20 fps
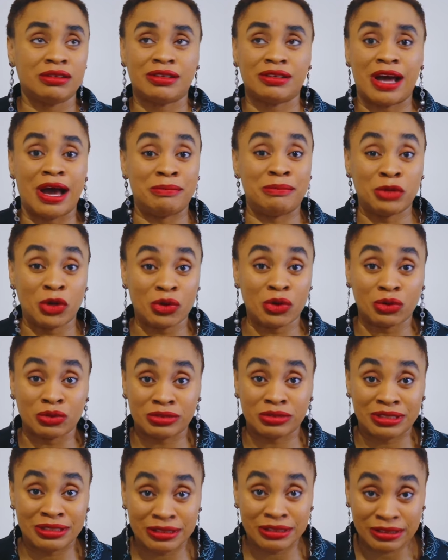I'm not your
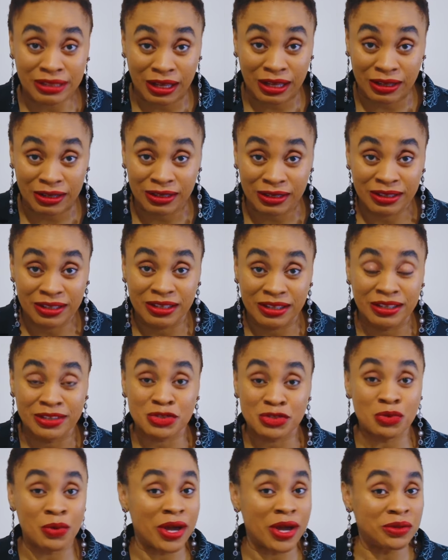sister.
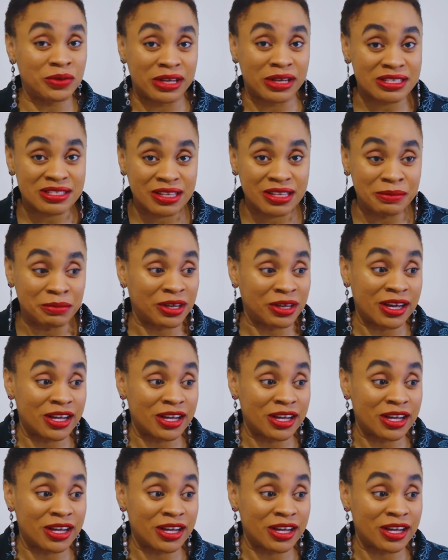So why are you asking me?